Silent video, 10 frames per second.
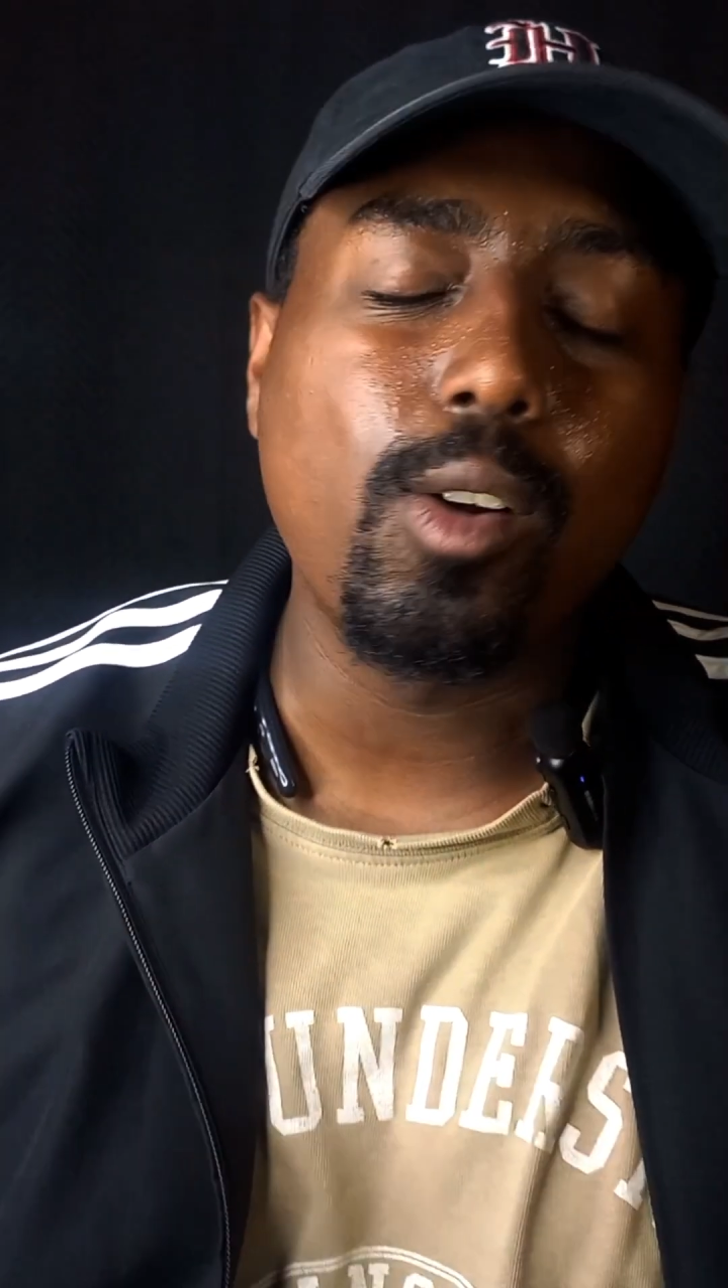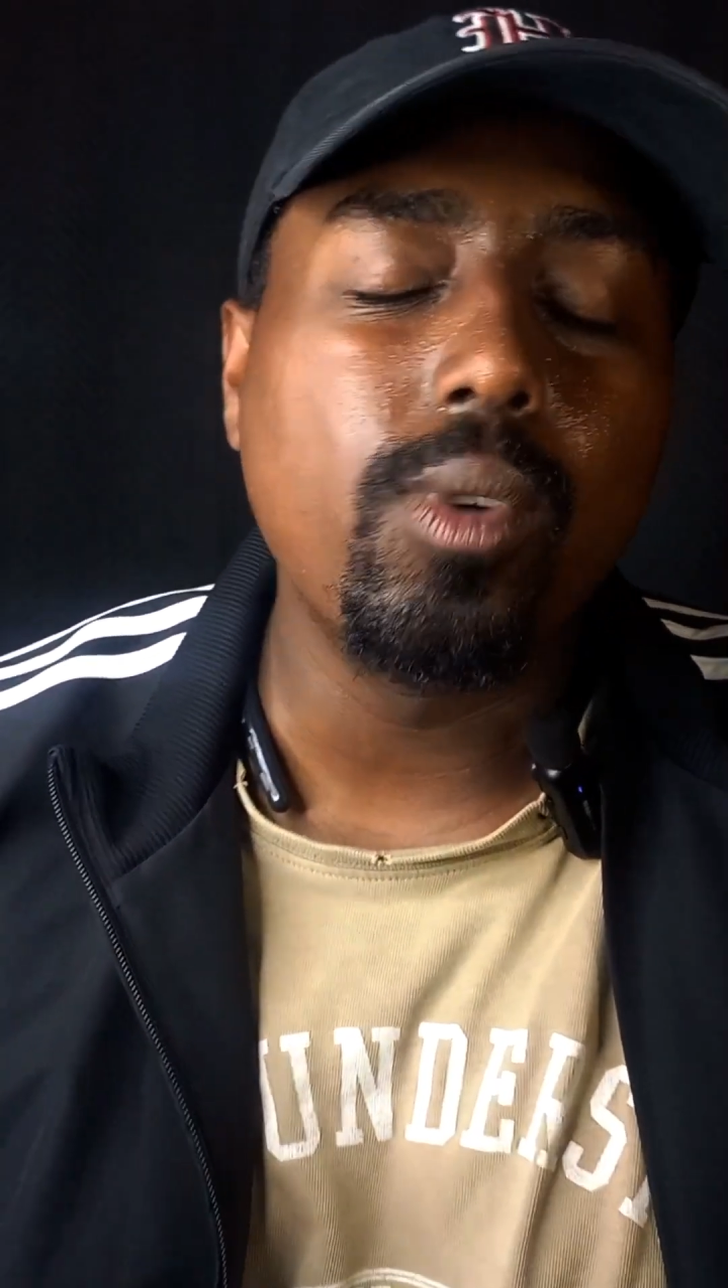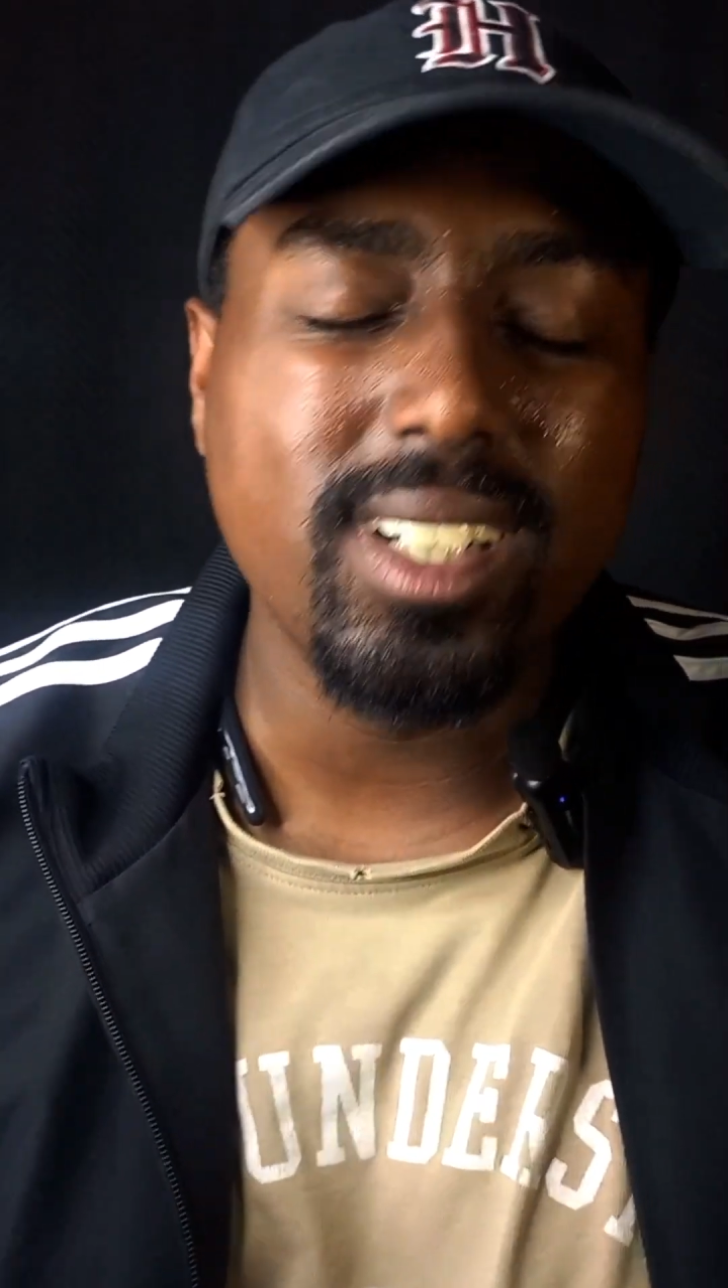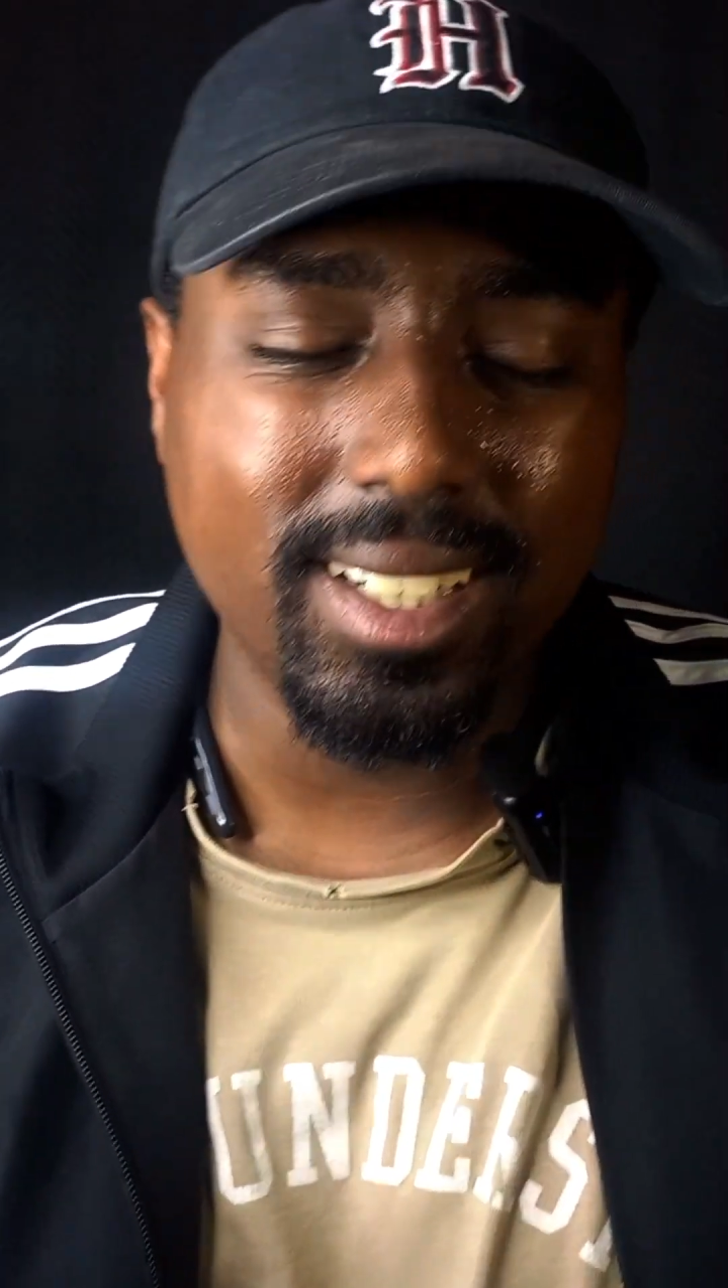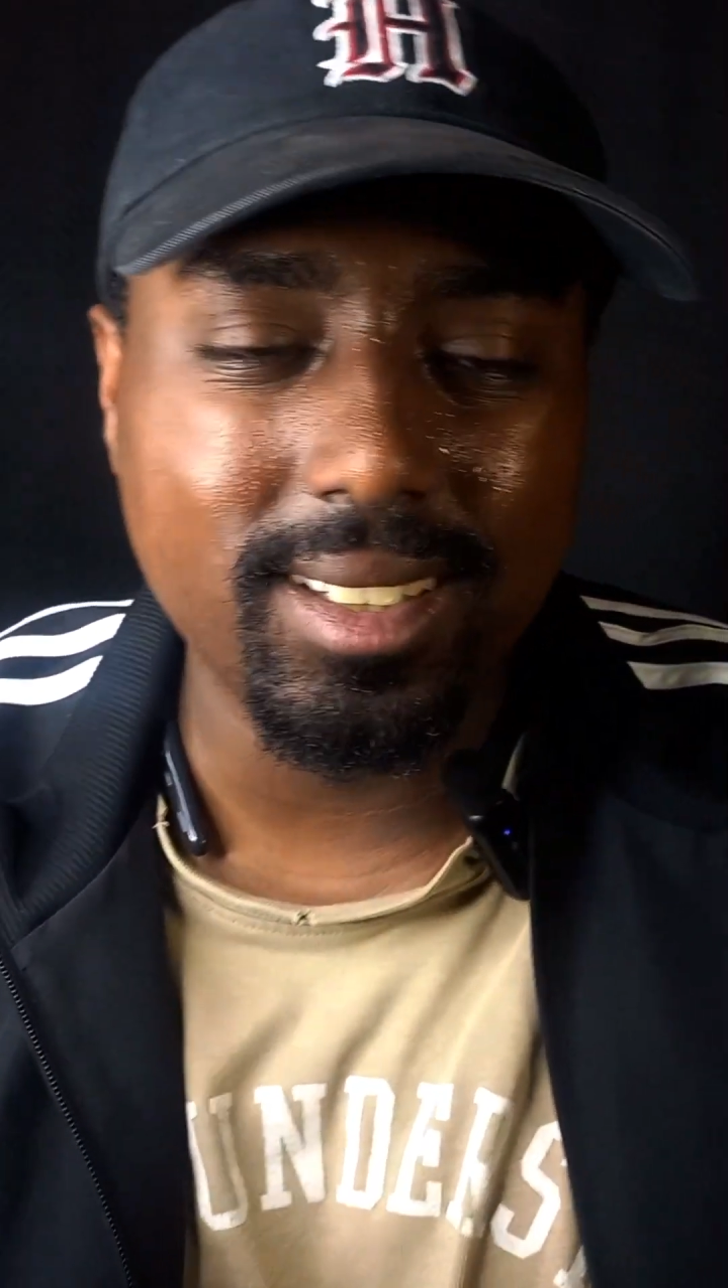don't
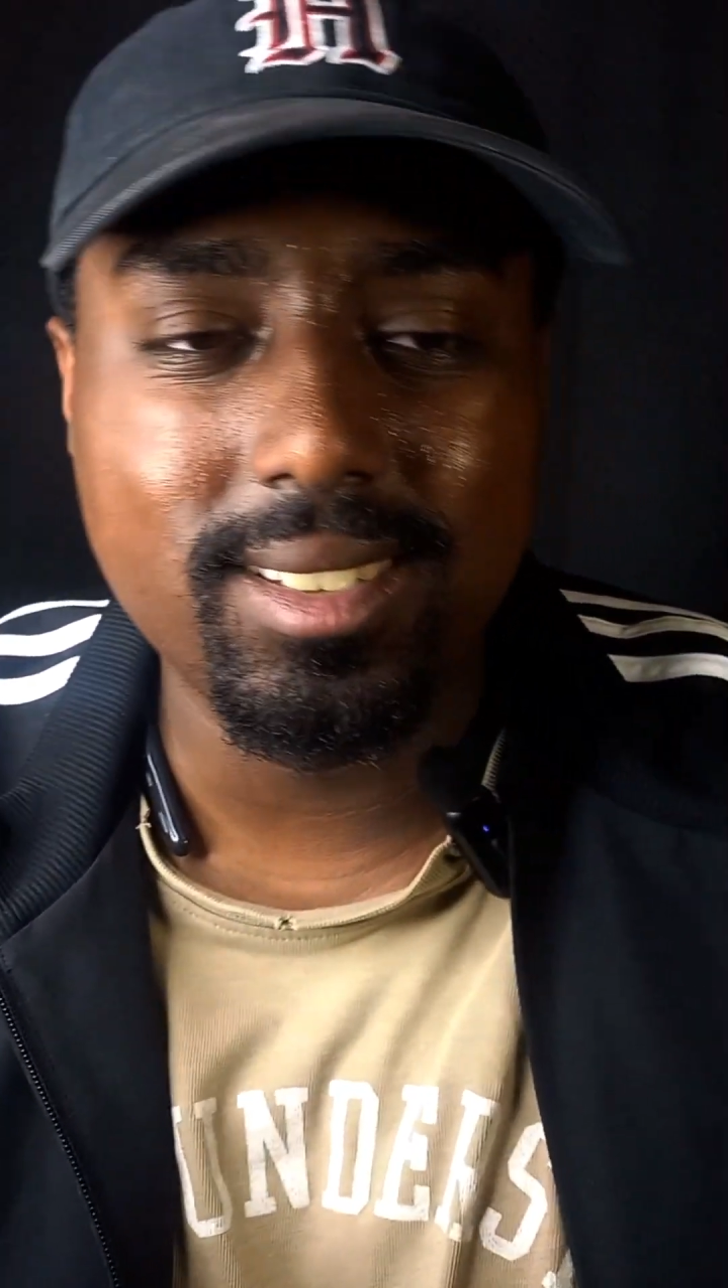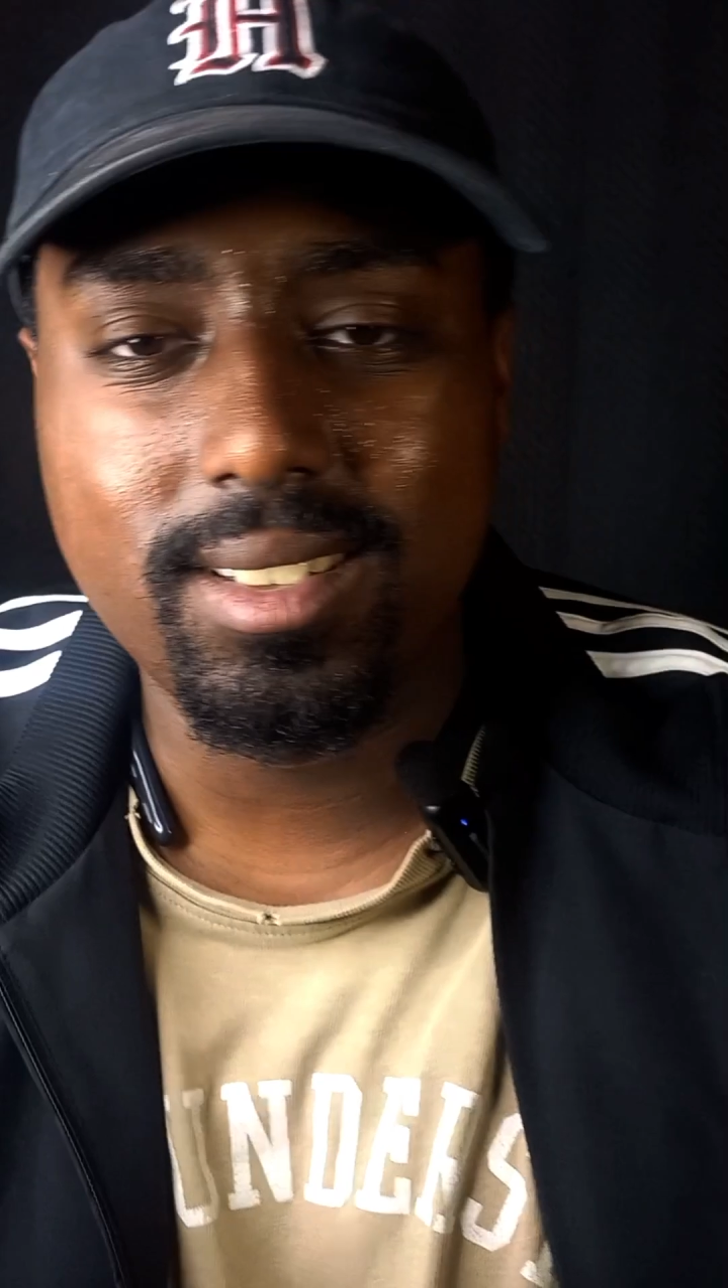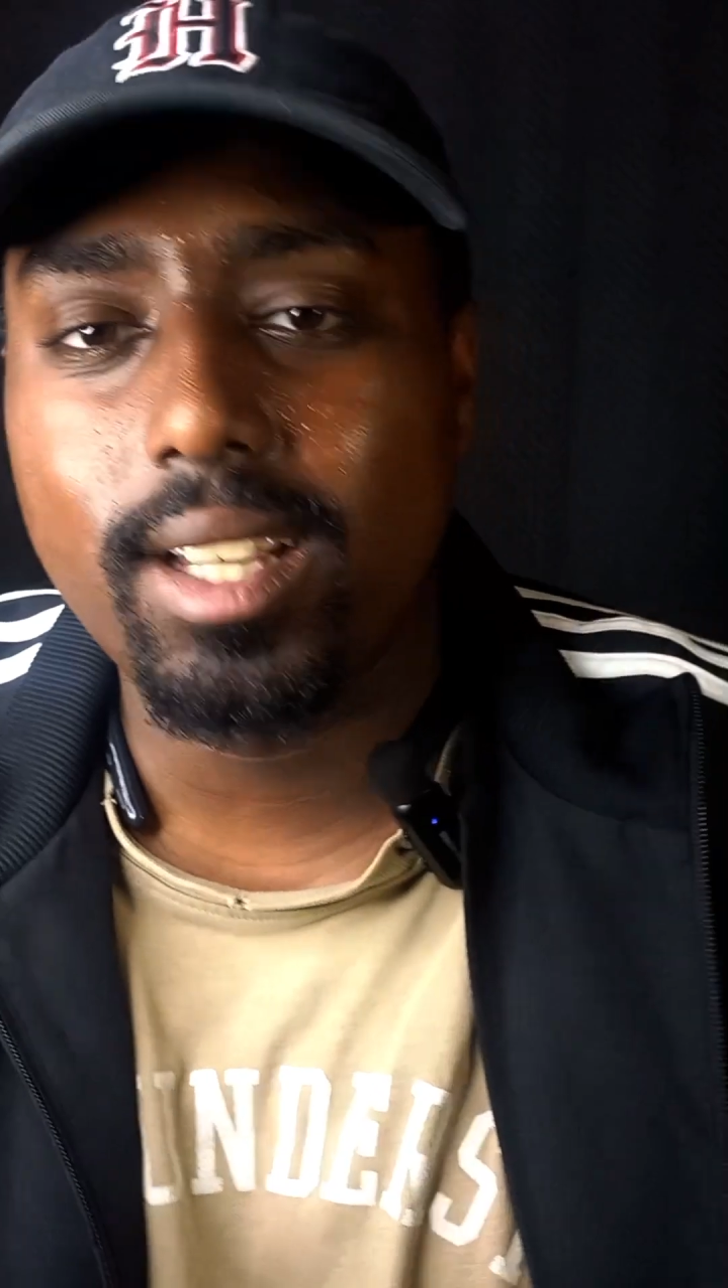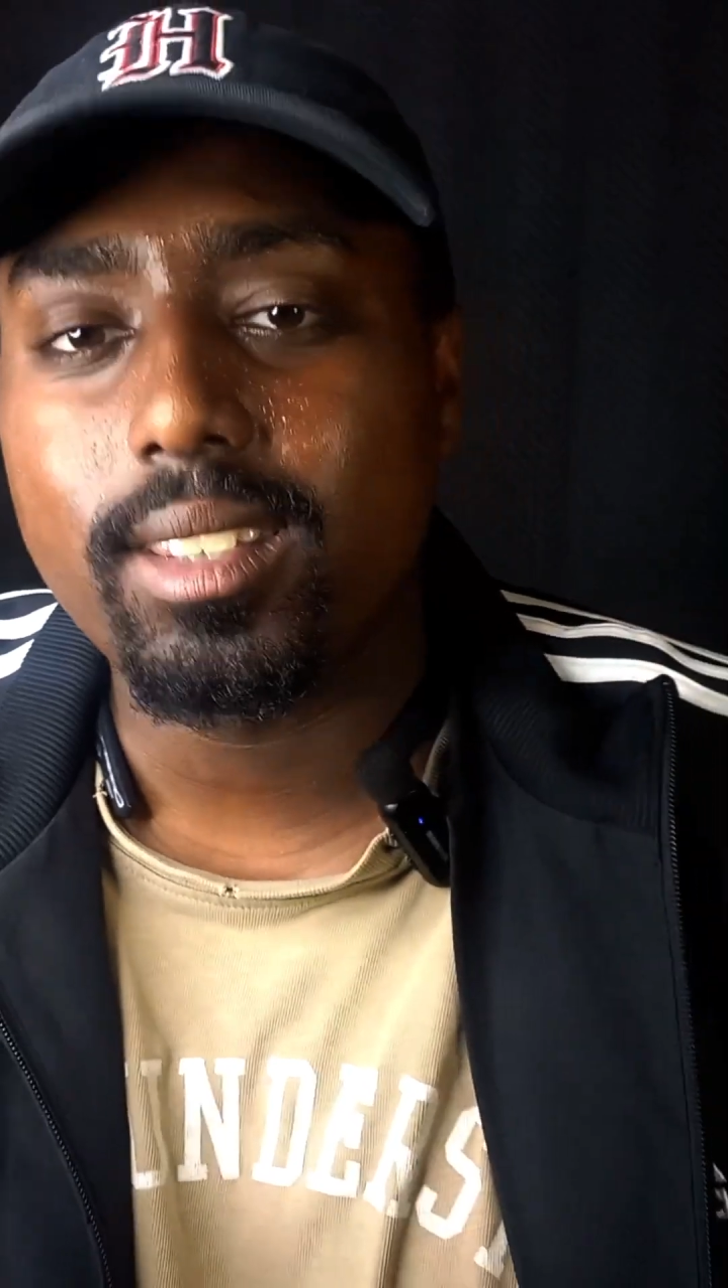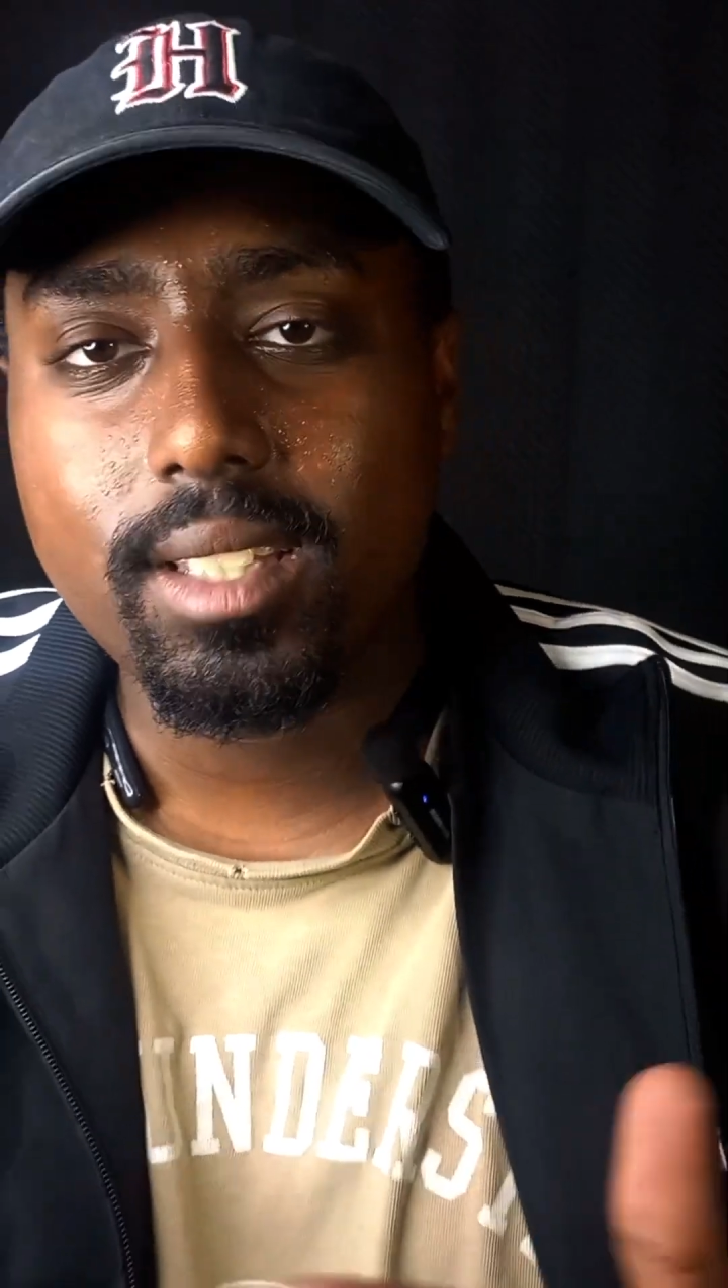want to get into that.